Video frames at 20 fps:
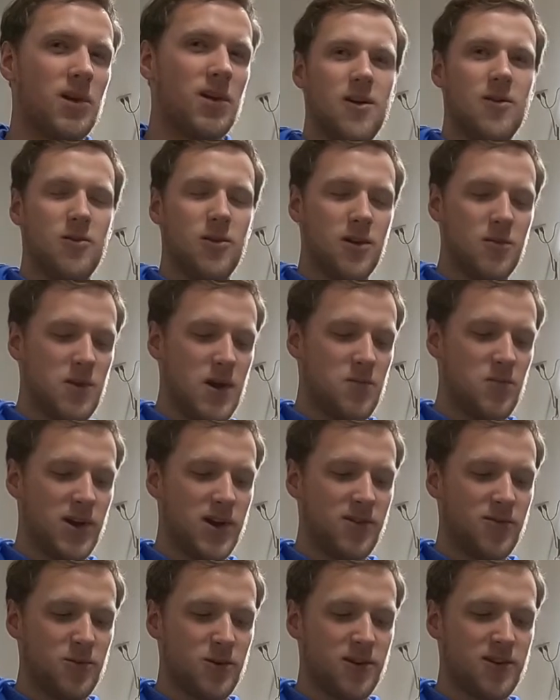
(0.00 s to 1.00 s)
One of my
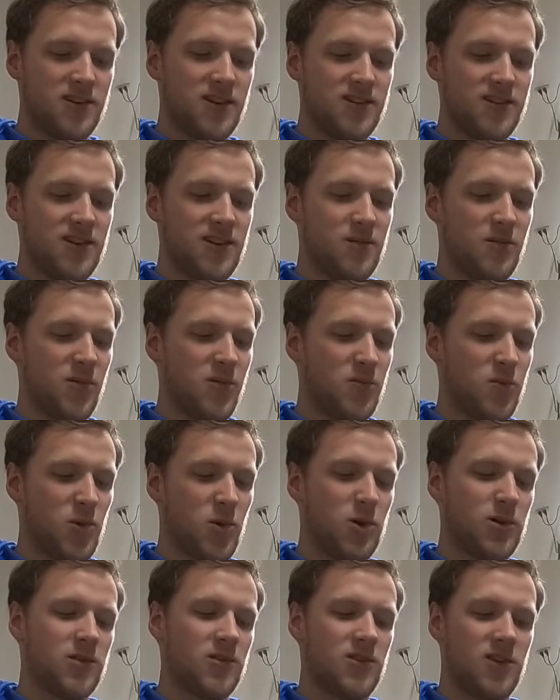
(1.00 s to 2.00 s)
buddies works at Dunham
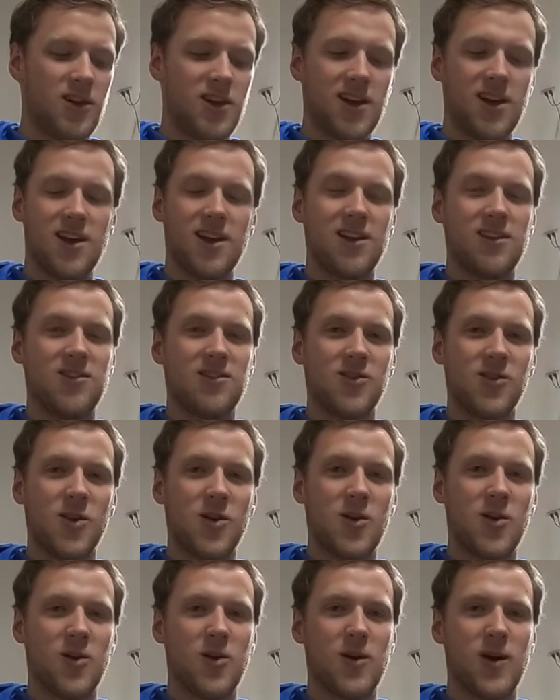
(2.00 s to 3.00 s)
Sports, and
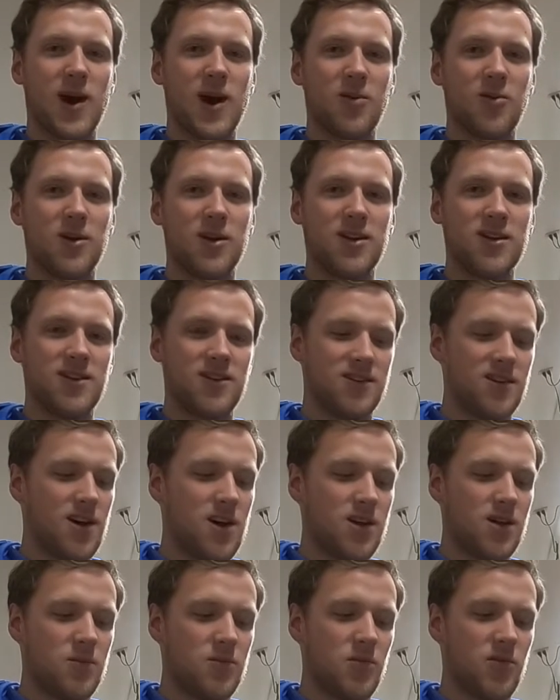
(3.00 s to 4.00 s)
so I went into
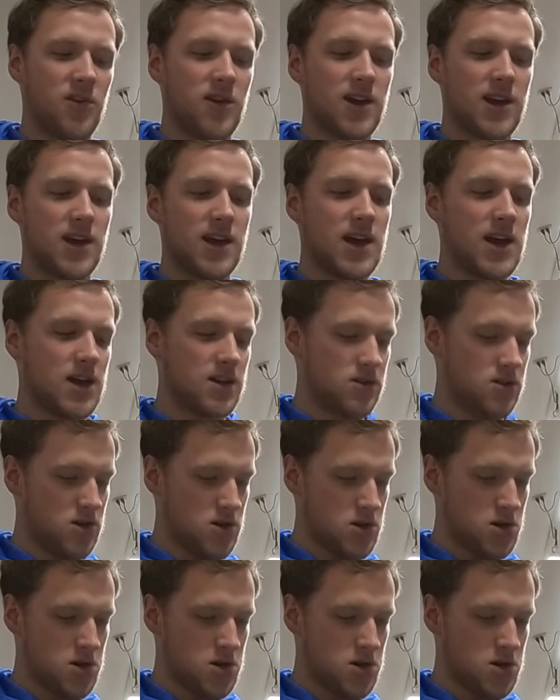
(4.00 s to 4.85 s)
Dunham's and I got